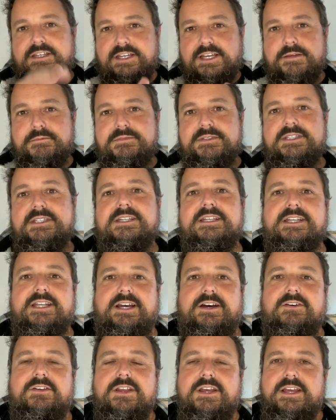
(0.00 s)
emptying it
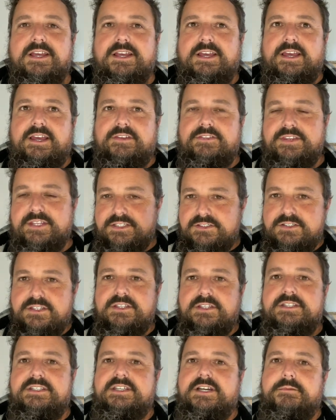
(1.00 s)
out, and then to
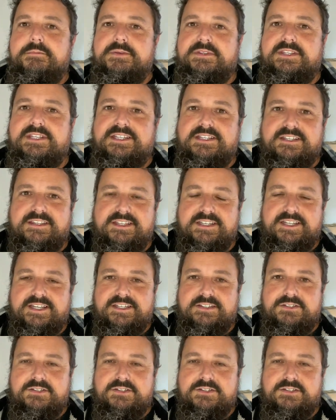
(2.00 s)
the dump at the end of the day.